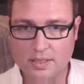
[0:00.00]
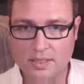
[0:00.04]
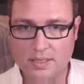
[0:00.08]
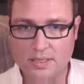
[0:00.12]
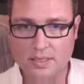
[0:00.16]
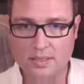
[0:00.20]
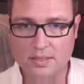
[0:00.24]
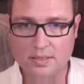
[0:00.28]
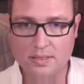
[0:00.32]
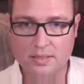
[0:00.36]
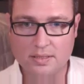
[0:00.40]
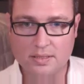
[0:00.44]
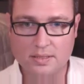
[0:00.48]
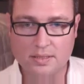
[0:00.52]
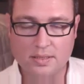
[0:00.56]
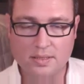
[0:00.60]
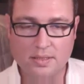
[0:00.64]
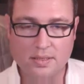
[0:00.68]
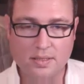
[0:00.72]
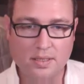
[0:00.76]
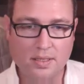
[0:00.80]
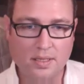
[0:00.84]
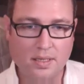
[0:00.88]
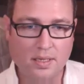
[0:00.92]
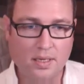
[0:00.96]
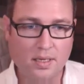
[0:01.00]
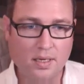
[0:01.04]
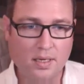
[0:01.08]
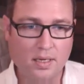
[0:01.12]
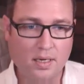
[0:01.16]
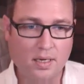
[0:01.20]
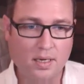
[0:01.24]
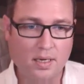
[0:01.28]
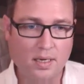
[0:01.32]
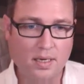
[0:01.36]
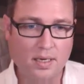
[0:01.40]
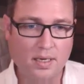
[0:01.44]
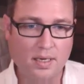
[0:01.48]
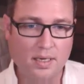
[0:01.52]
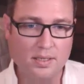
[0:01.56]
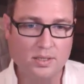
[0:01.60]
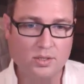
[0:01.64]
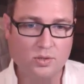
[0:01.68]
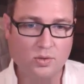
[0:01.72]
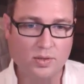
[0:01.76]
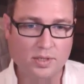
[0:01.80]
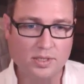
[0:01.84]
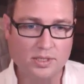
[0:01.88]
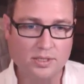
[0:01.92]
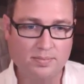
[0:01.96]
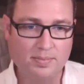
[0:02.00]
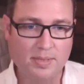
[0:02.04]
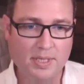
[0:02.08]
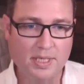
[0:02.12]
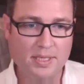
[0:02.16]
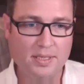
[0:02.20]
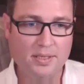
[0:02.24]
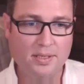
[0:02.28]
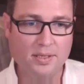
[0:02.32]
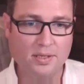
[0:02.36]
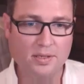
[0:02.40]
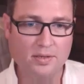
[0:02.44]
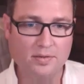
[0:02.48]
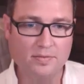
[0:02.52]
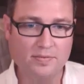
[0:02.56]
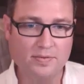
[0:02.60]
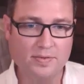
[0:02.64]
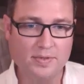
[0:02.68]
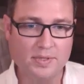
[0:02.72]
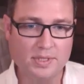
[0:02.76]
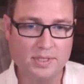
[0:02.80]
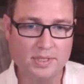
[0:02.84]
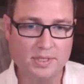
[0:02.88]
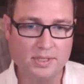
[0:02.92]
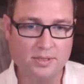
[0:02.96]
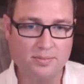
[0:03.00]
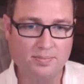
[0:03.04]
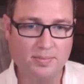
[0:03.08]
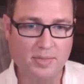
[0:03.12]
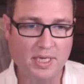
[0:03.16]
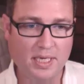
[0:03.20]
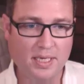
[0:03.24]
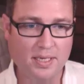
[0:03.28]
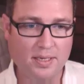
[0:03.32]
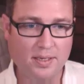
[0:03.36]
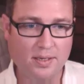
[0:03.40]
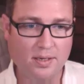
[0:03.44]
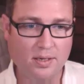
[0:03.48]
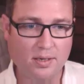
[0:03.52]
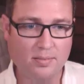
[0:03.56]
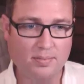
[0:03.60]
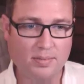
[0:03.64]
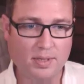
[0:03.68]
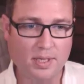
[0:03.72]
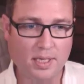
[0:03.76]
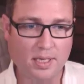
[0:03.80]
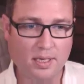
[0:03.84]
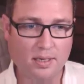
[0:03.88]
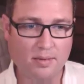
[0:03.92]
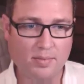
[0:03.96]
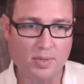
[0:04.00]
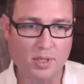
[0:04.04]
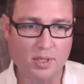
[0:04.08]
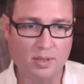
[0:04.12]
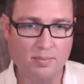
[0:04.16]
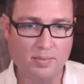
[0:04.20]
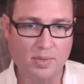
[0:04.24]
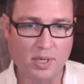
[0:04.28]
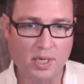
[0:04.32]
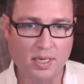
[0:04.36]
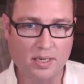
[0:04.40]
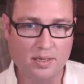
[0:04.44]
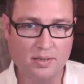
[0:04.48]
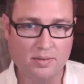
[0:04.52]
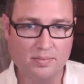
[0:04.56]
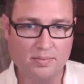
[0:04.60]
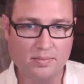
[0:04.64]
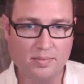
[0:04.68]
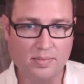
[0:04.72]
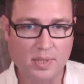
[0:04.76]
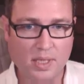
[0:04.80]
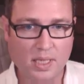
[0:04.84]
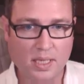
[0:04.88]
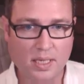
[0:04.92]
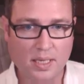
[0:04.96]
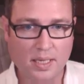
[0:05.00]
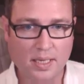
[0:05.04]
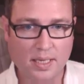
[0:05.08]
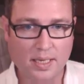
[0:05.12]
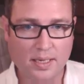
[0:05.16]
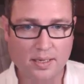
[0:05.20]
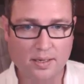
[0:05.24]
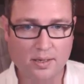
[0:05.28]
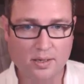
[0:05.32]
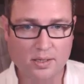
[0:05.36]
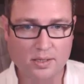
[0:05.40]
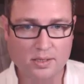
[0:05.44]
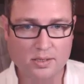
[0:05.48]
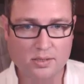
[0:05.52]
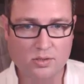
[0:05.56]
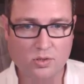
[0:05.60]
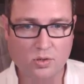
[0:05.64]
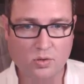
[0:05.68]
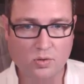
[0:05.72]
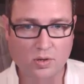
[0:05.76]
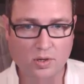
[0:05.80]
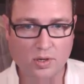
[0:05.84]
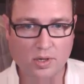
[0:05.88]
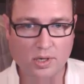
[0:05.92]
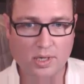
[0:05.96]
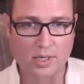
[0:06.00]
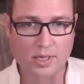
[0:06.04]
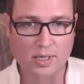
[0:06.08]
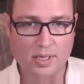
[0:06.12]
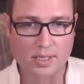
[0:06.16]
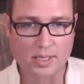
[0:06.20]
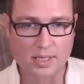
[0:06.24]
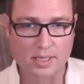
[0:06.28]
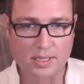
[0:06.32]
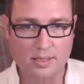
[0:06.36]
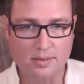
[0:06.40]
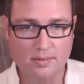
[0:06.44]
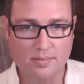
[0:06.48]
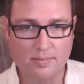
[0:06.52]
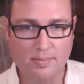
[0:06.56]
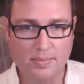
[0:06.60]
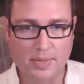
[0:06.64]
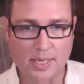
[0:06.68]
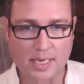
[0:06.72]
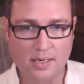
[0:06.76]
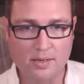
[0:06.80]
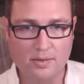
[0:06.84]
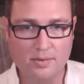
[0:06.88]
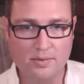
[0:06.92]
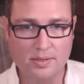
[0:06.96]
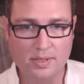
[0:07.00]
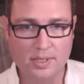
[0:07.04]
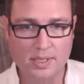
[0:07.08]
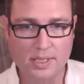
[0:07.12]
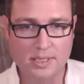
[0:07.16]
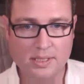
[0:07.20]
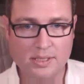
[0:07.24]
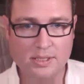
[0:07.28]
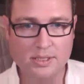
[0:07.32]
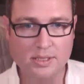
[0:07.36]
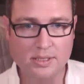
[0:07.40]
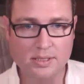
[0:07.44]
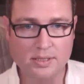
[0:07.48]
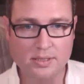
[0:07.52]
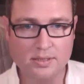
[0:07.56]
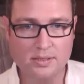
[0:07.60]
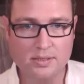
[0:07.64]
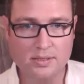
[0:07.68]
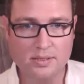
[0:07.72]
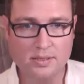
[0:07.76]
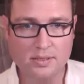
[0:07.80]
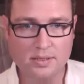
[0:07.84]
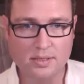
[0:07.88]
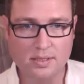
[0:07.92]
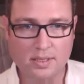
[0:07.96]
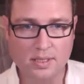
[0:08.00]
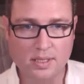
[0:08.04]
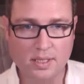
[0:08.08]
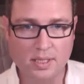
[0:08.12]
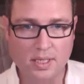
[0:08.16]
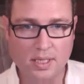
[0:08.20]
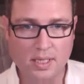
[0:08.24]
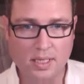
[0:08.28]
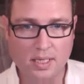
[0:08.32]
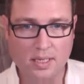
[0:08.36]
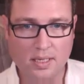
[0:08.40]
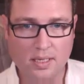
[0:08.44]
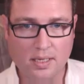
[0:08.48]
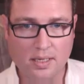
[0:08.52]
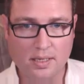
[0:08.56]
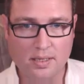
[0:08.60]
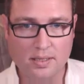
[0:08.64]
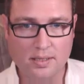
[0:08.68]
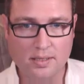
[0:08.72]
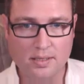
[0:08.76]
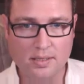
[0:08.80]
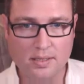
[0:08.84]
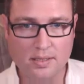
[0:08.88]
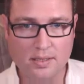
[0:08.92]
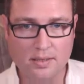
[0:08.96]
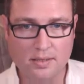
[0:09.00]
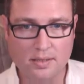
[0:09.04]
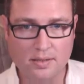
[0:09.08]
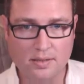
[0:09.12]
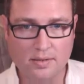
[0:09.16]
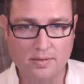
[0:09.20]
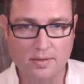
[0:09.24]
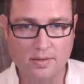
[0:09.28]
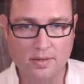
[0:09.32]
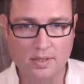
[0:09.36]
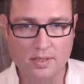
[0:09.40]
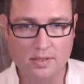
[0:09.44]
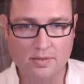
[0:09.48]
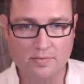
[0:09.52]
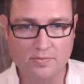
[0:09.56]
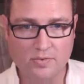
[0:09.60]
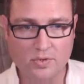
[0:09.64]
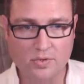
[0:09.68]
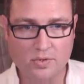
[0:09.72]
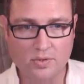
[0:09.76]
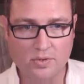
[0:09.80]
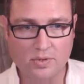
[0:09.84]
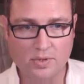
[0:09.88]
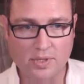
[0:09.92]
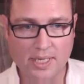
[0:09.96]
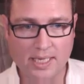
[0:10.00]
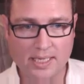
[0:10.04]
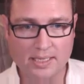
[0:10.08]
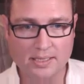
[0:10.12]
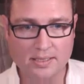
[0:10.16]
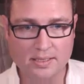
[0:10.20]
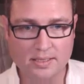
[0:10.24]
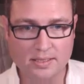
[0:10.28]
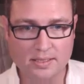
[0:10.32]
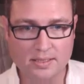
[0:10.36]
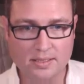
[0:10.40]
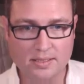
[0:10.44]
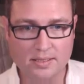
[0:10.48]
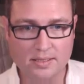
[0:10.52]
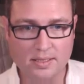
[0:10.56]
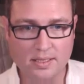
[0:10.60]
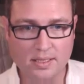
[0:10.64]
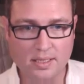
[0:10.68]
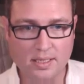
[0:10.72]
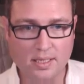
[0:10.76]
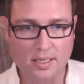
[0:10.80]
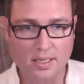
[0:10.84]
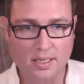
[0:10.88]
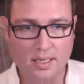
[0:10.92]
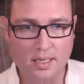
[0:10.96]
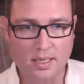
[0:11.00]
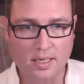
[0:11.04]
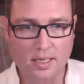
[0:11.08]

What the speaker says: So this is torque speed curve. This is speed in RPM on the bottom, and our torque in pound inches on the vertical axis.